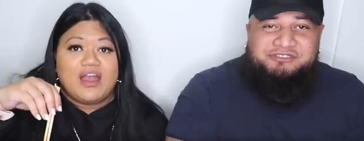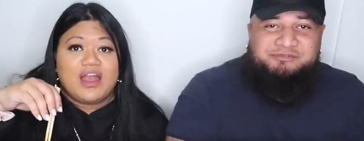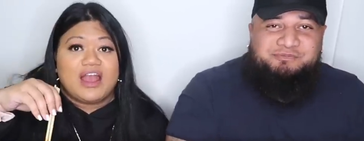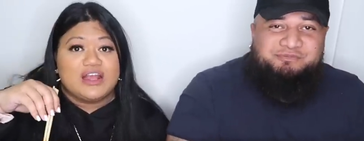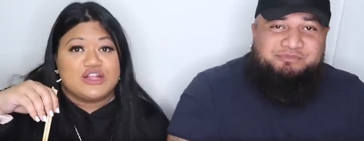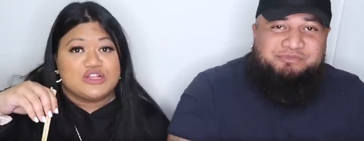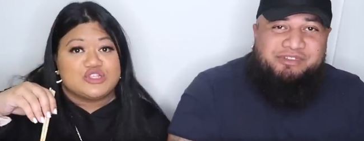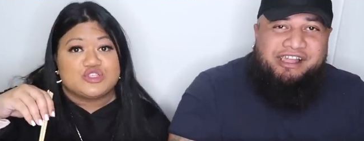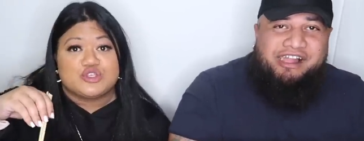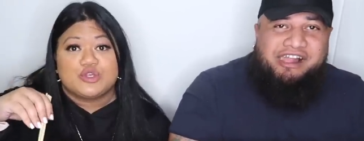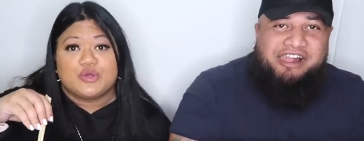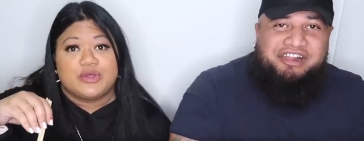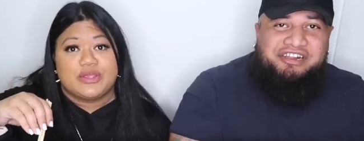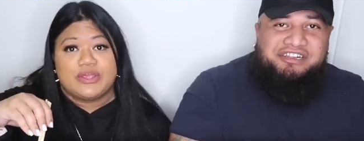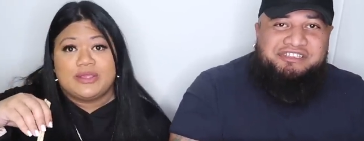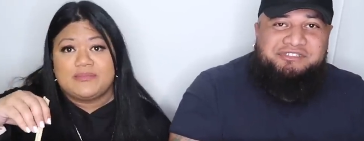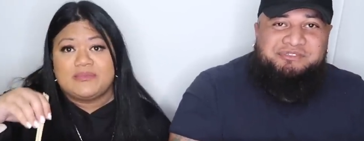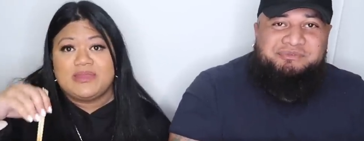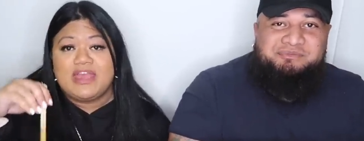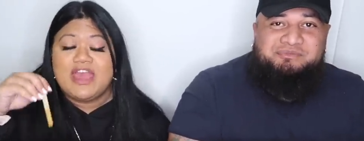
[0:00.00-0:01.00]
Speaker 1: I taught
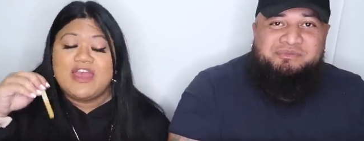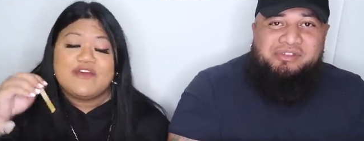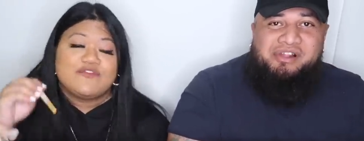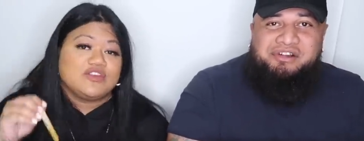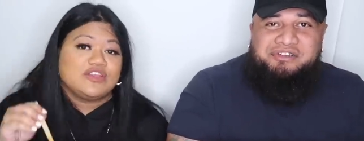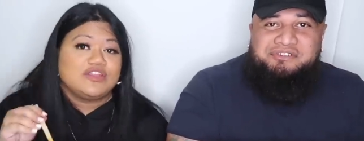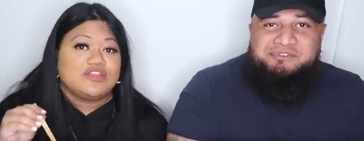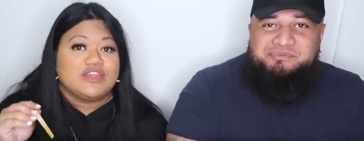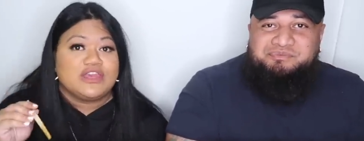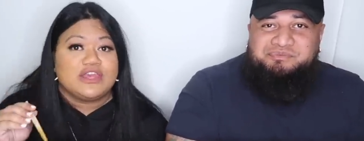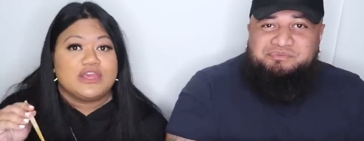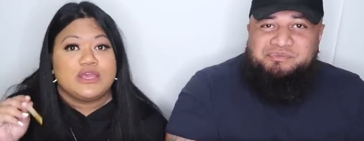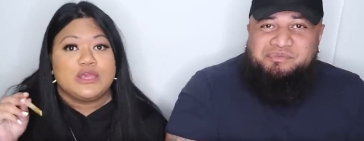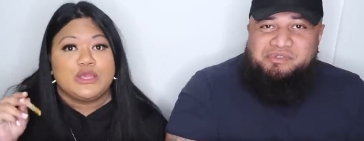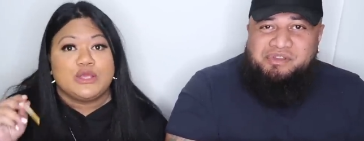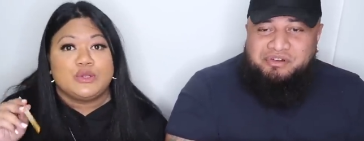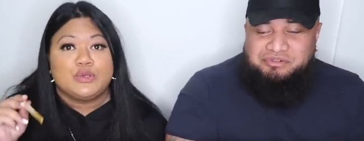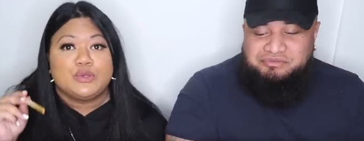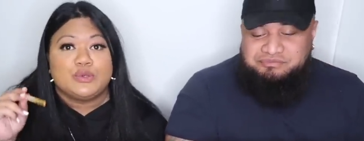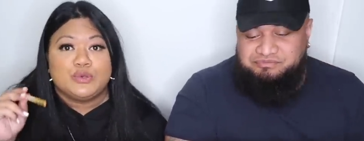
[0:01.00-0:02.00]
him everything
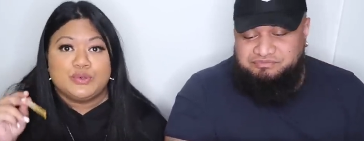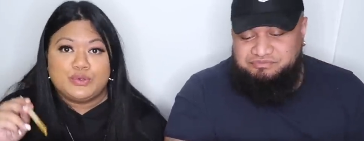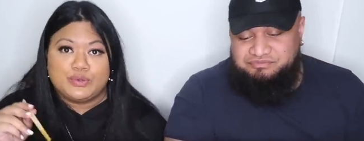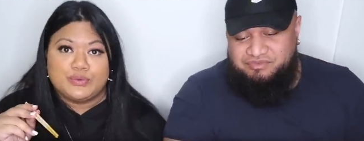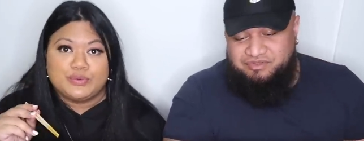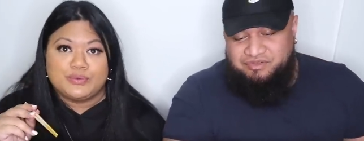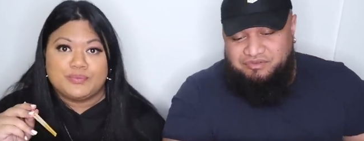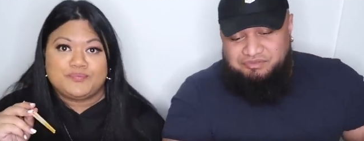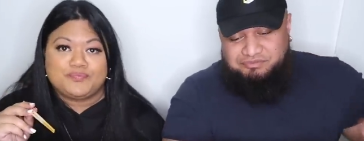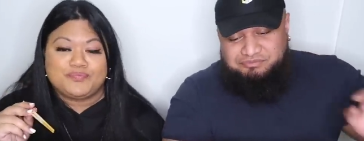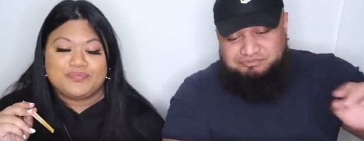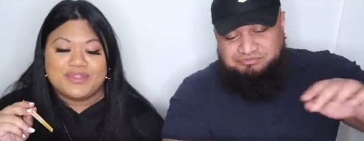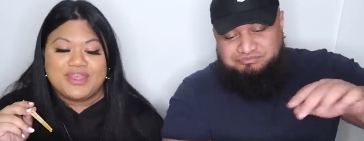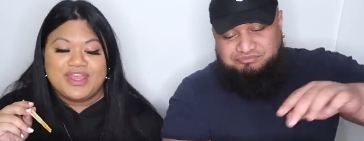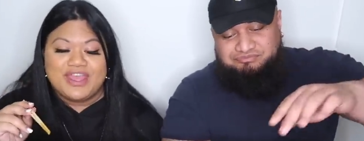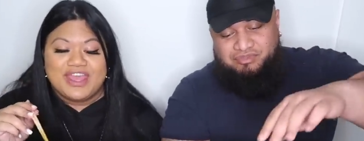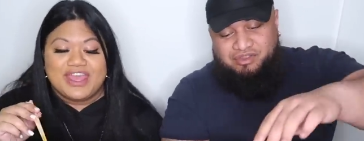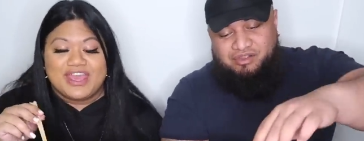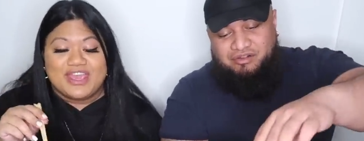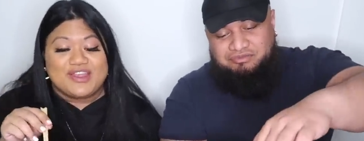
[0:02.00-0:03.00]
he knew.
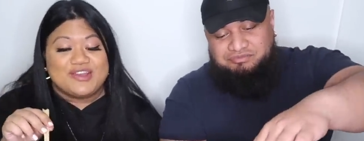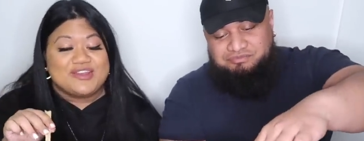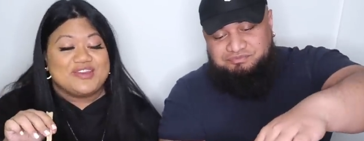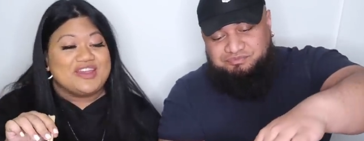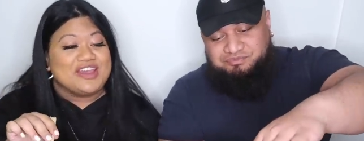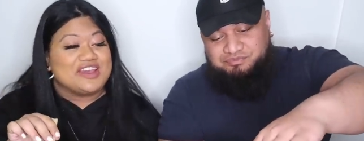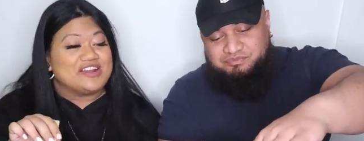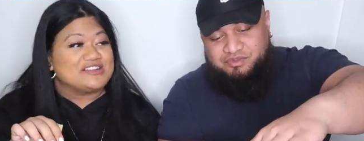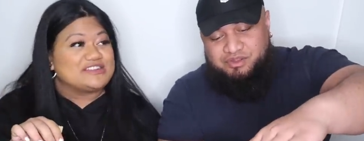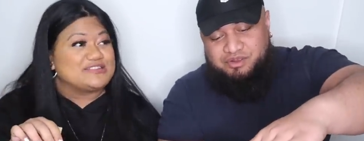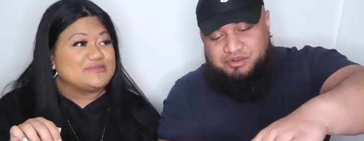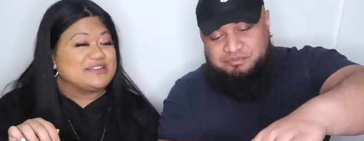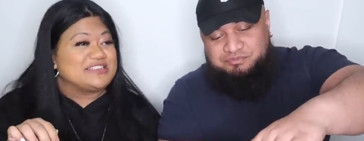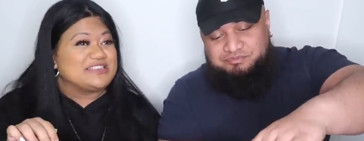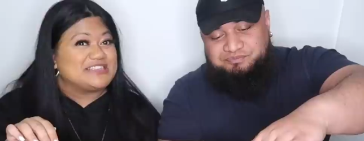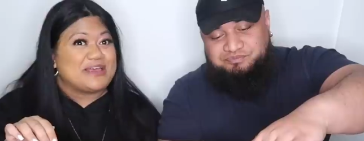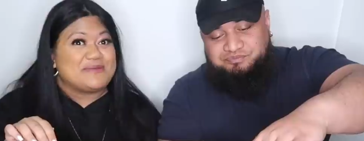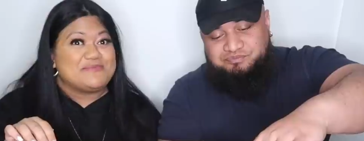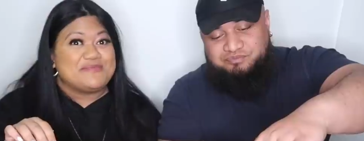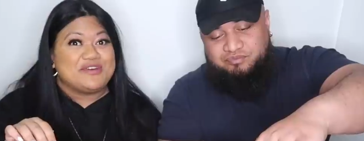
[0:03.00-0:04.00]
He knew how to speak
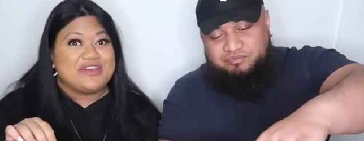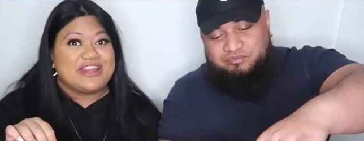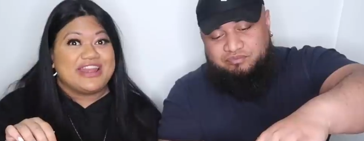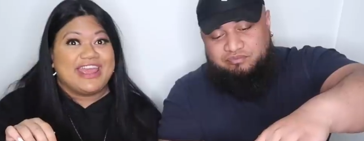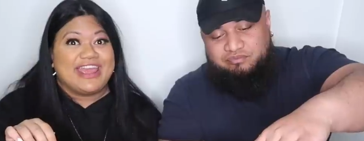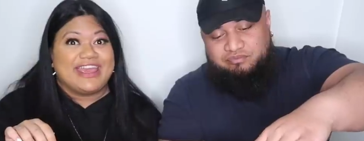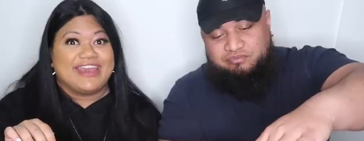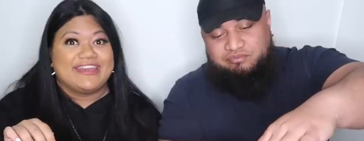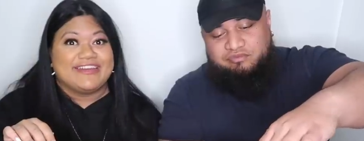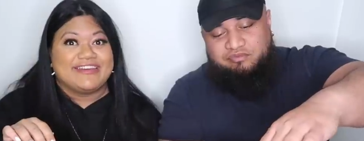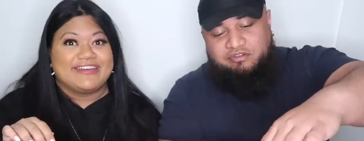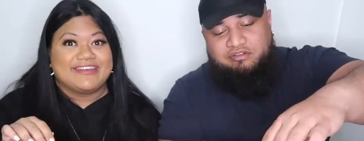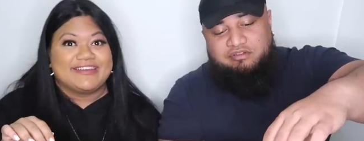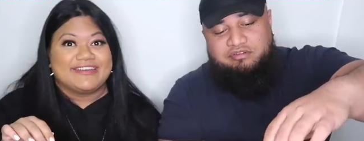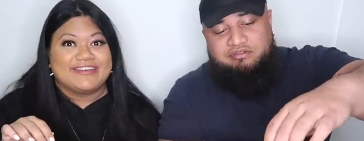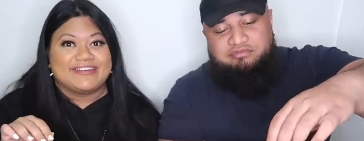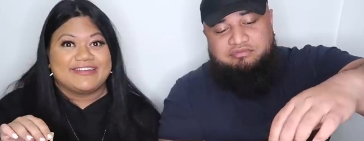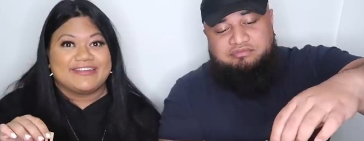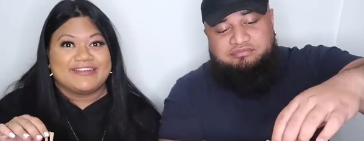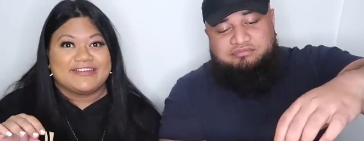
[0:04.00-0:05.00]
Samoan.
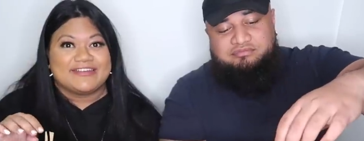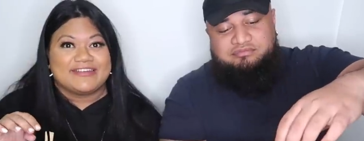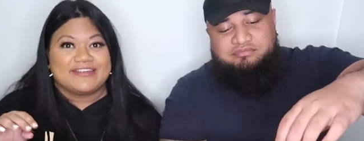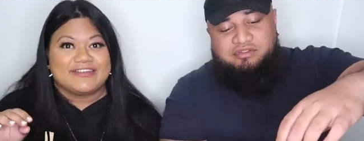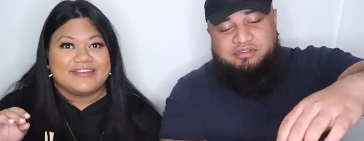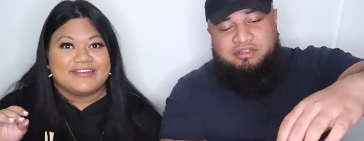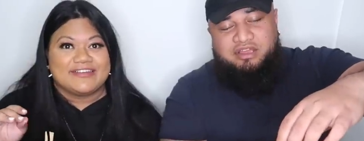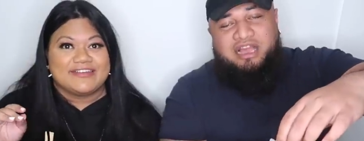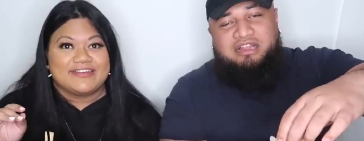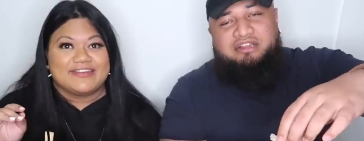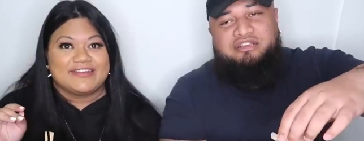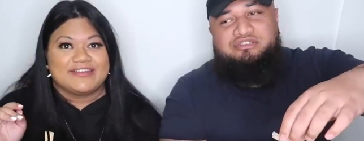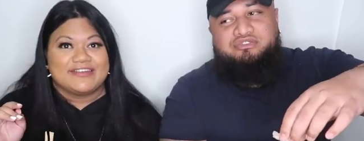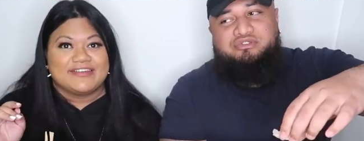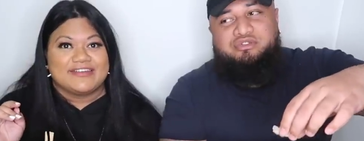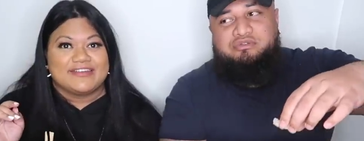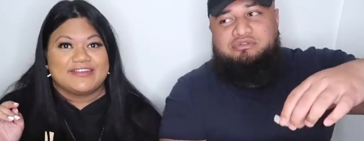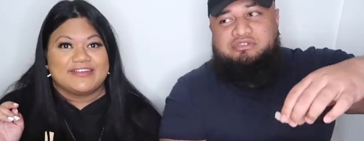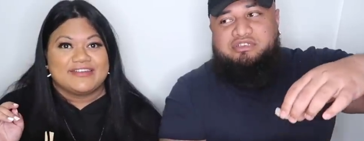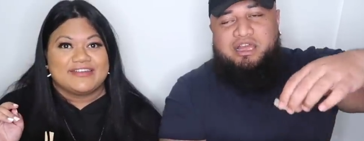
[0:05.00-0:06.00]
Speaker 2: He
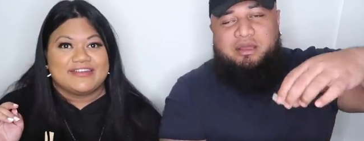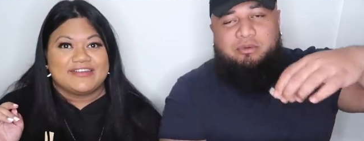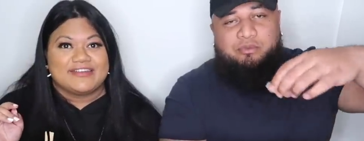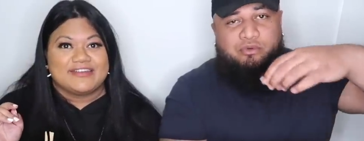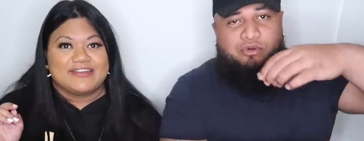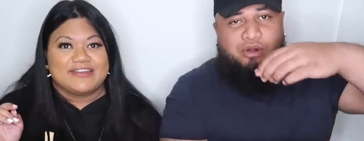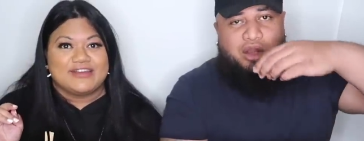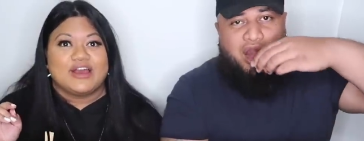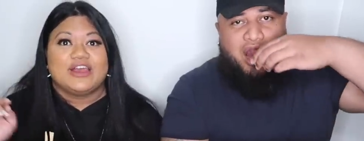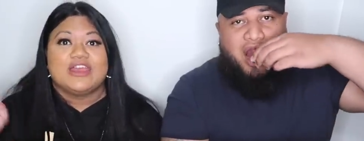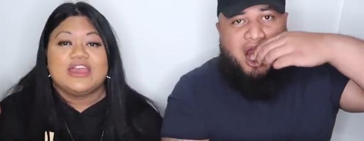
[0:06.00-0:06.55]
understood Samoan.
Speaker 1: Oh